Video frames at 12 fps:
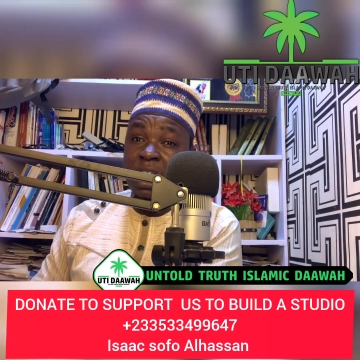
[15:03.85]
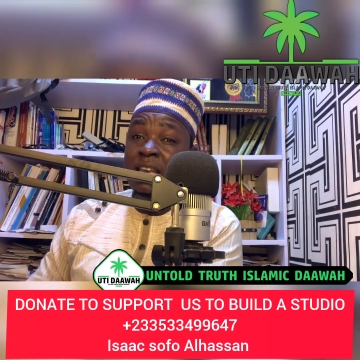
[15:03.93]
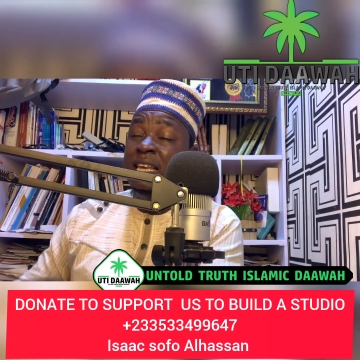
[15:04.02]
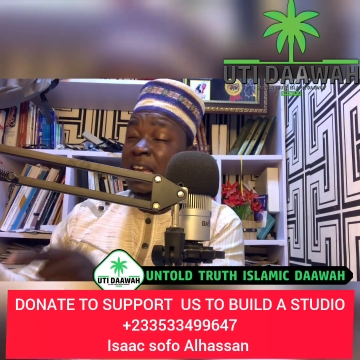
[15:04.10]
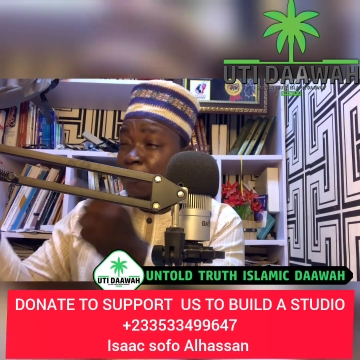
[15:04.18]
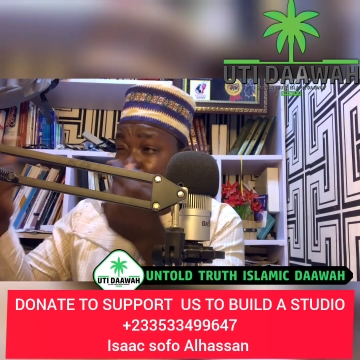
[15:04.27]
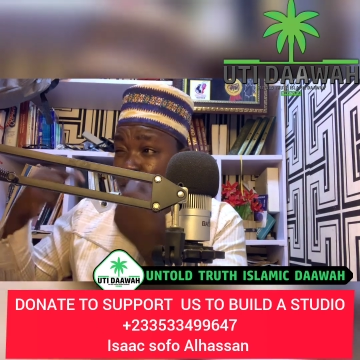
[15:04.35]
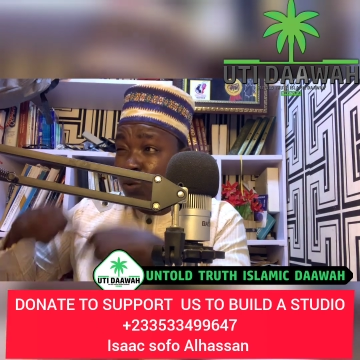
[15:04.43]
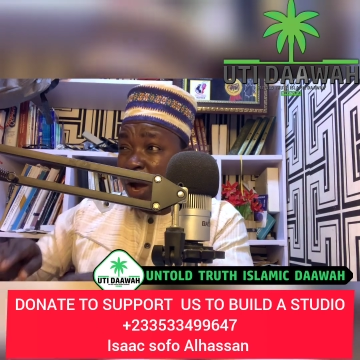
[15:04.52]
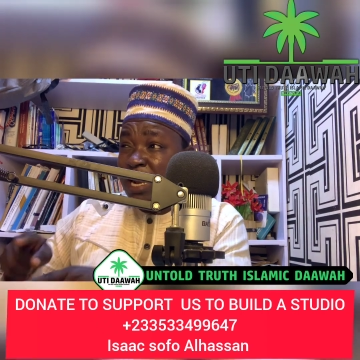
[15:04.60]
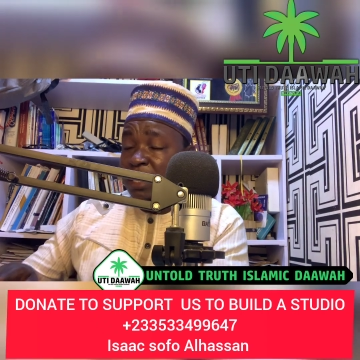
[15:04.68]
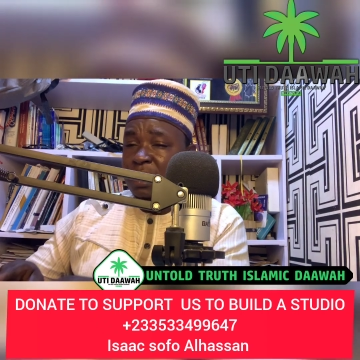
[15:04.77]
And even
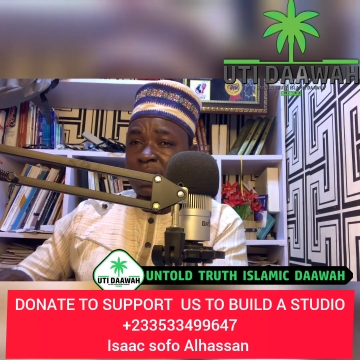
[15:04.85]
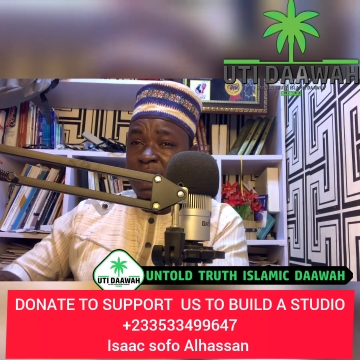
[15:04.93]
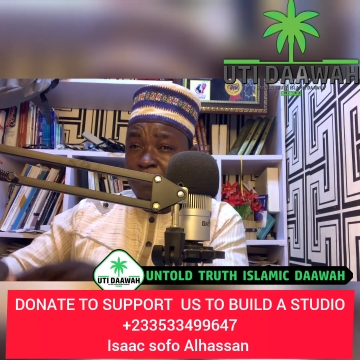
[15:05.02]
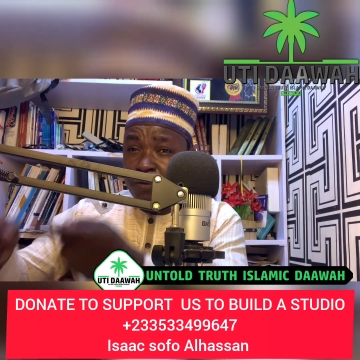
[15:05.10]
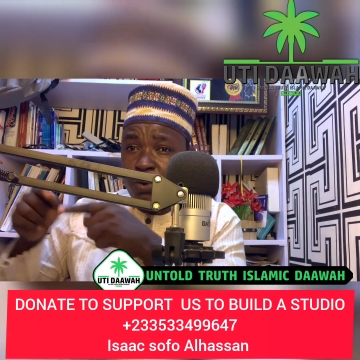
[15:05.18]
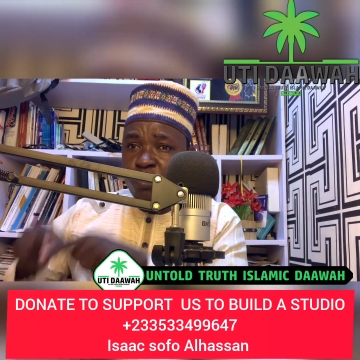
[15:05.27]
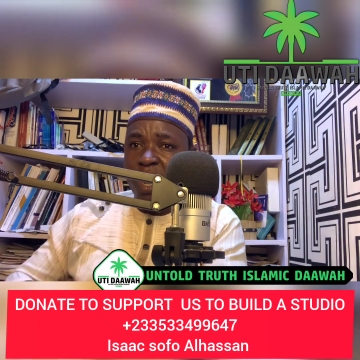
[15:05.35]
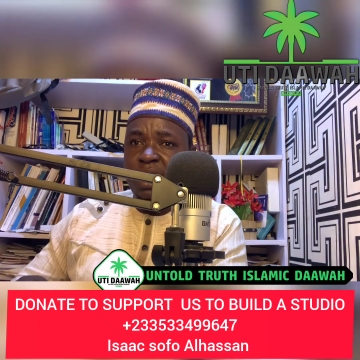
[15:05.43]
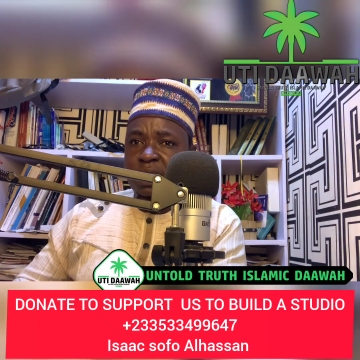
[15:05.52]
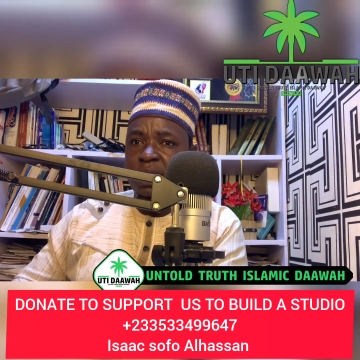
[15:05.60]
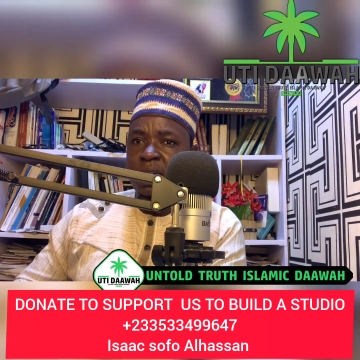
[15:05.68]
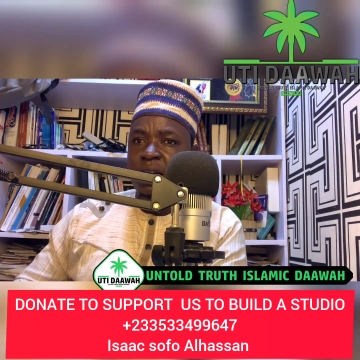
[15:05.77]

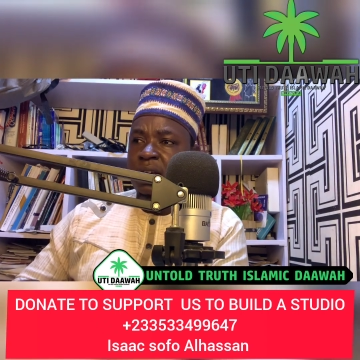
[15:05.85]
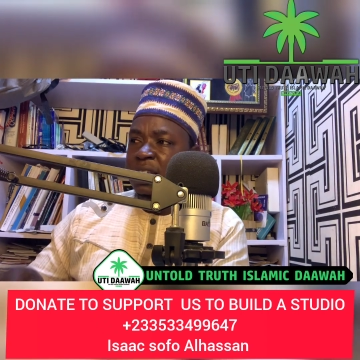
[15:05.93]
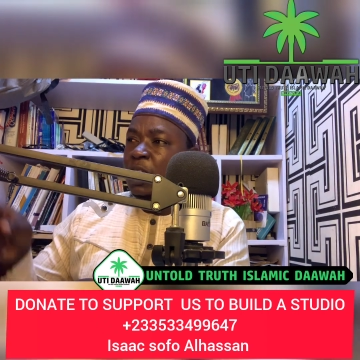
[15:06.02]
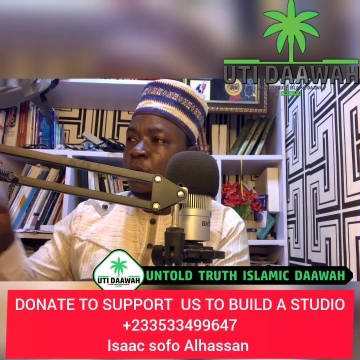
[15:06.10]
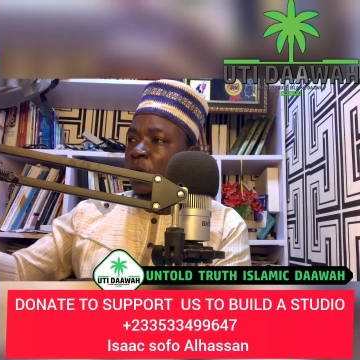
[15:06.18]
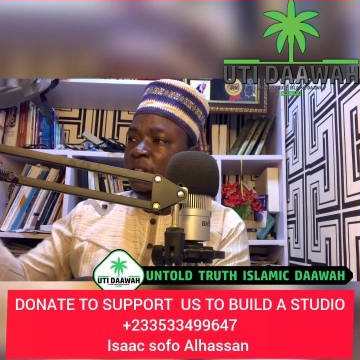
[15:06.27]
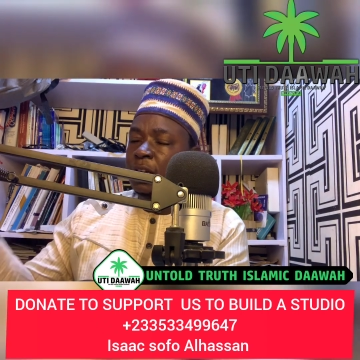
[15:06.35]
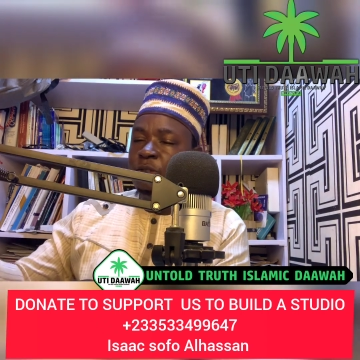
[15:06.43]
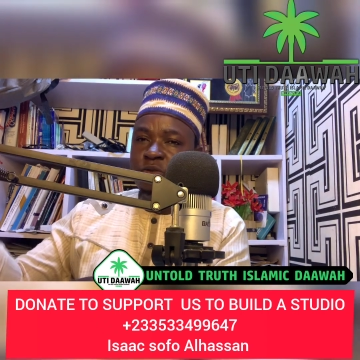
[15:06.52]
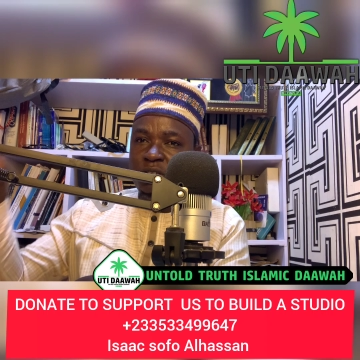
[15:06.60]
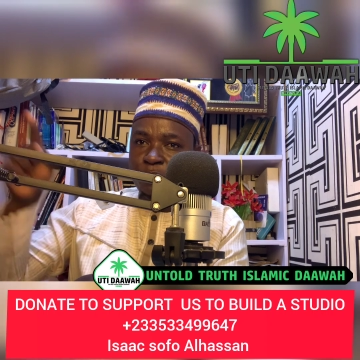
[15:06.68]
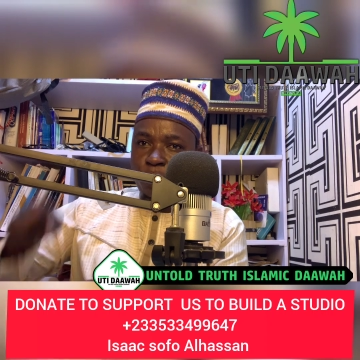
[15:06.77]
when he wanted to
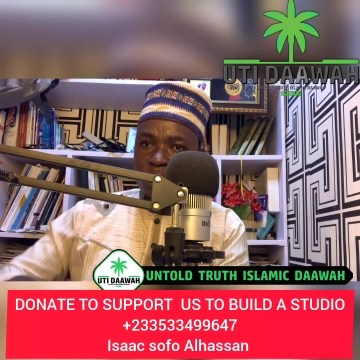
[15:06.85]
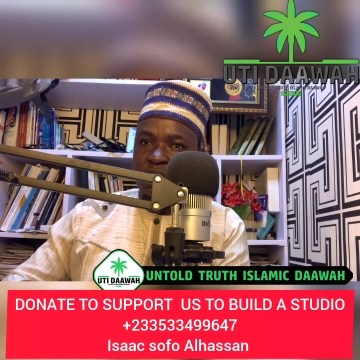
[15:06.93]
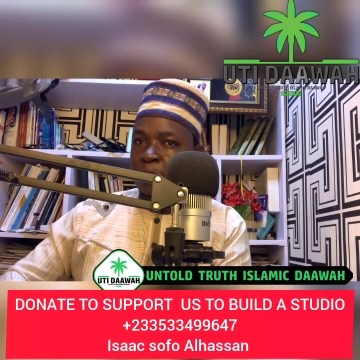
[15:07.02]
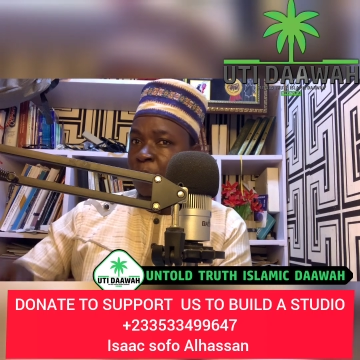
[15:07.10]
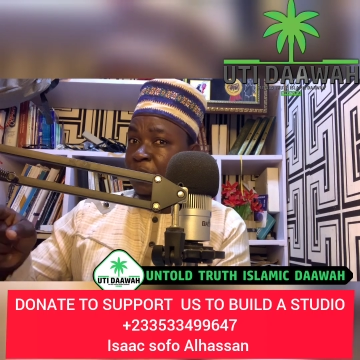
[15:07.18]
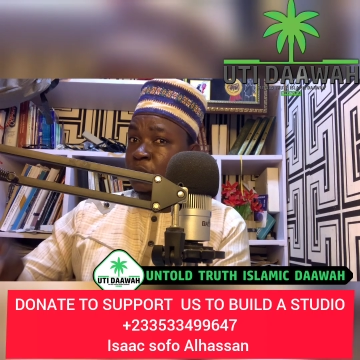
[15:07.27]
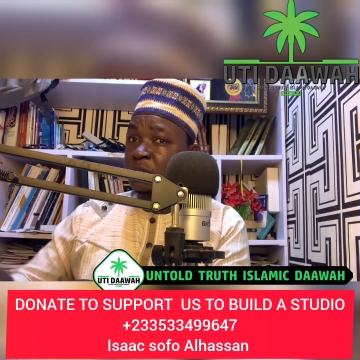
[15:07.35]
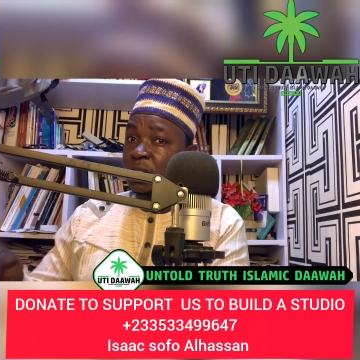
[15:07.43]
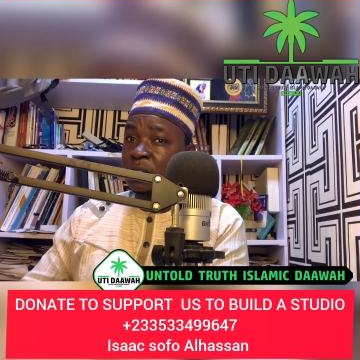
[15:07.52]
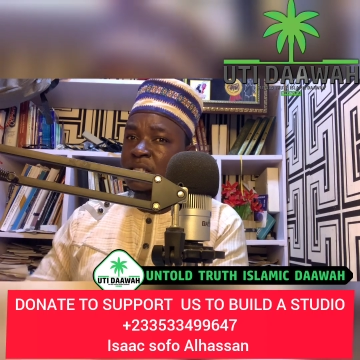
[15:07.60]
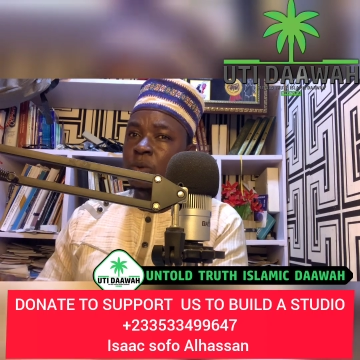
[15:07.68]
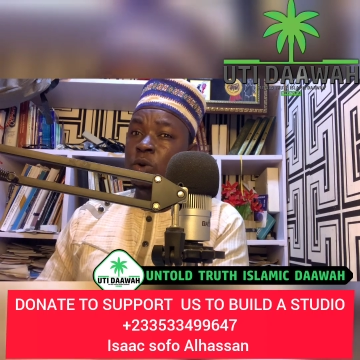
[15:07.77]
divorce her, the prophet sallallahu
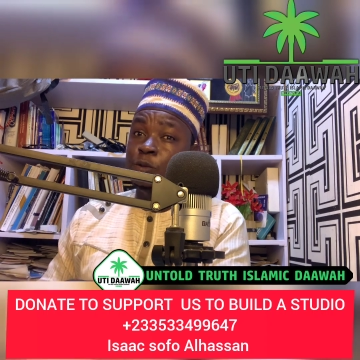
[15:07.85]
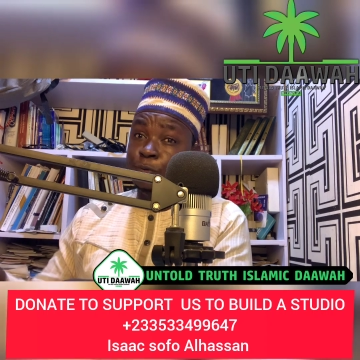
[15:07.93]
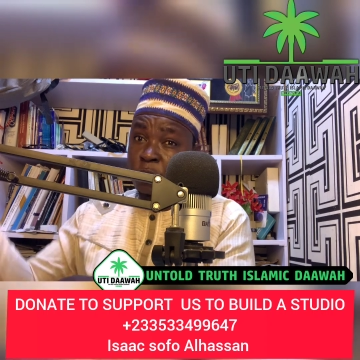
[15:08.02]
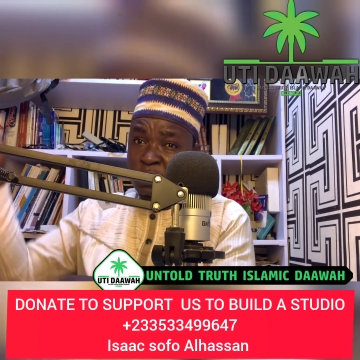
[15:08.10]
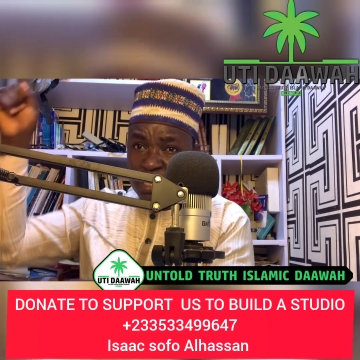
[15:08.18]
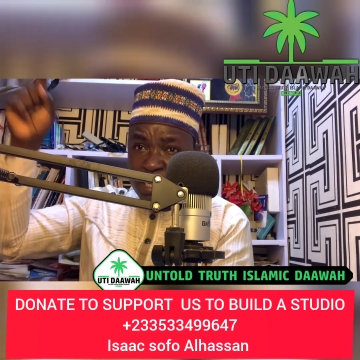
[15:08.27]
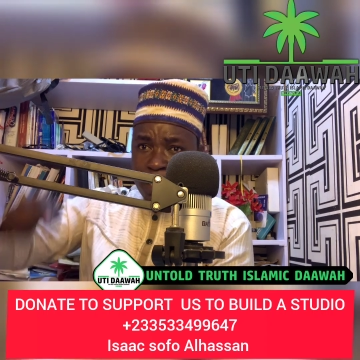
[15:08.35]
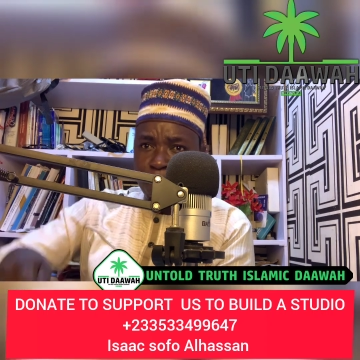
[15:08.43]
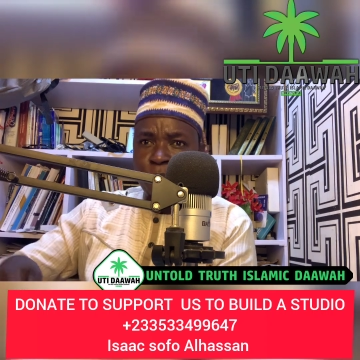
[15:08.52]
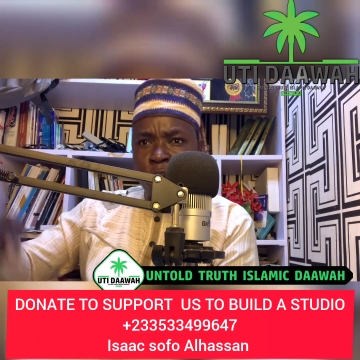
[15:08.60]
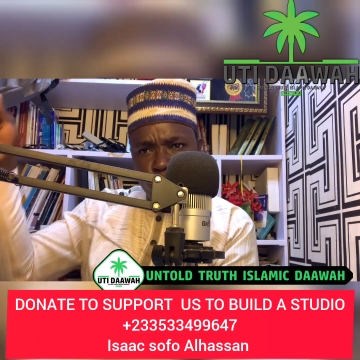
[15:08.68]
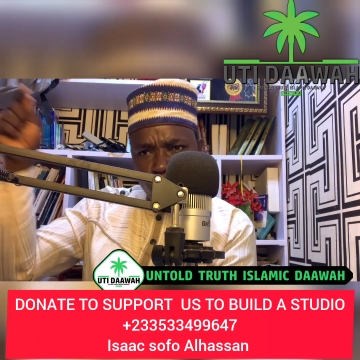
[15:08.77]
alaihi wasallam was forcing
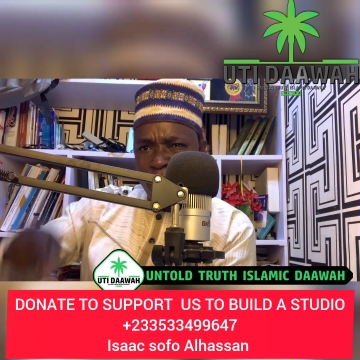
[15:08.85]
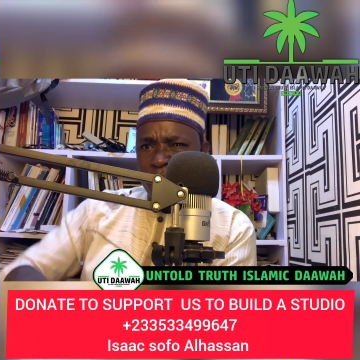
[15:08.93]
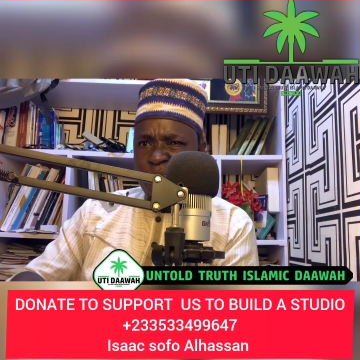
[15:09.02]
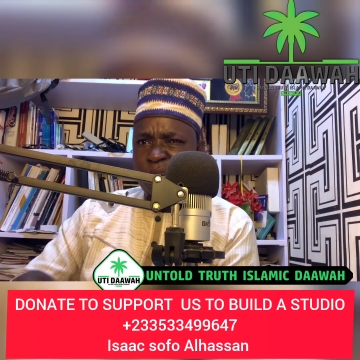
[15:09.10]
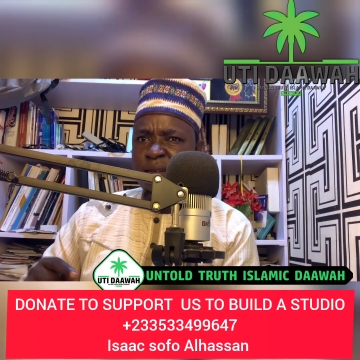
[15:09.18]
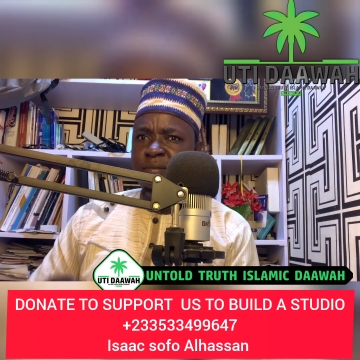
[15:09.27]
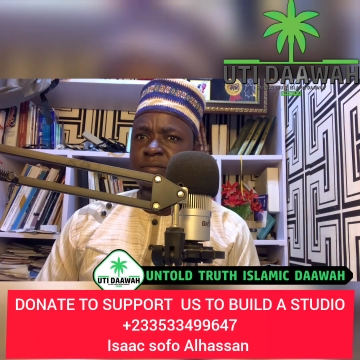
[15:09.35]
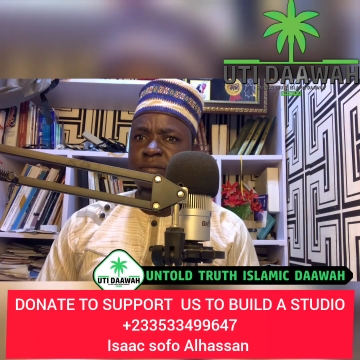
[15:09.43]
him to marry her.